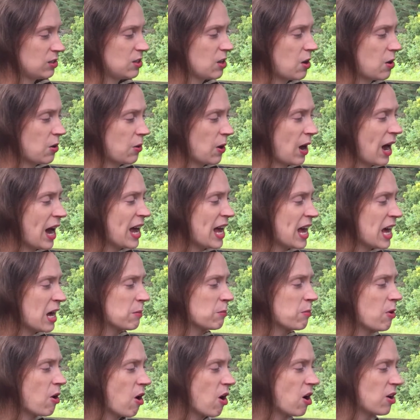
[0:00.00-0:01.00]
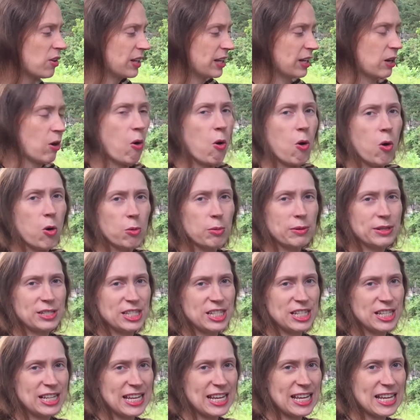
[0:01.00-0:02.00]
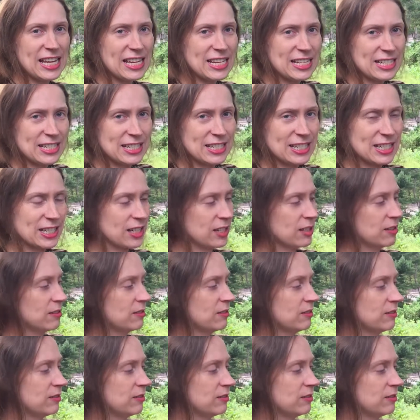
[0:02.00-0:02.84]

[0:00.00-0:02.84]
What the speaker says: So I had bought like a whole bunch of these.